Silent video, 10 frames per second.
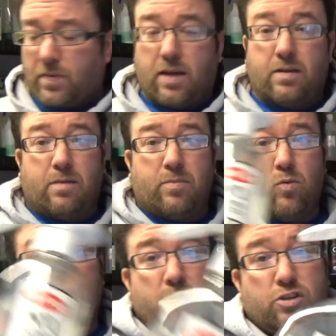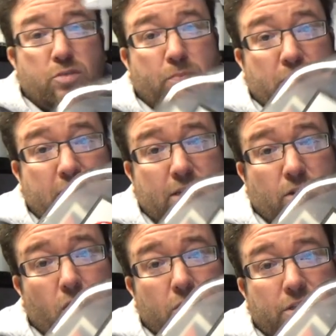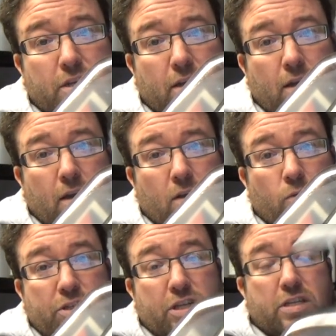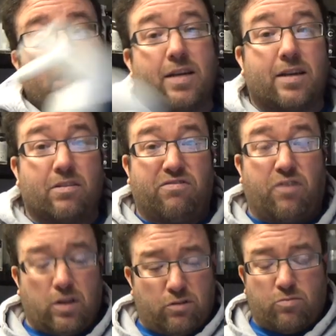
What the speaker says: and number one Super Detox, which is an iron fallout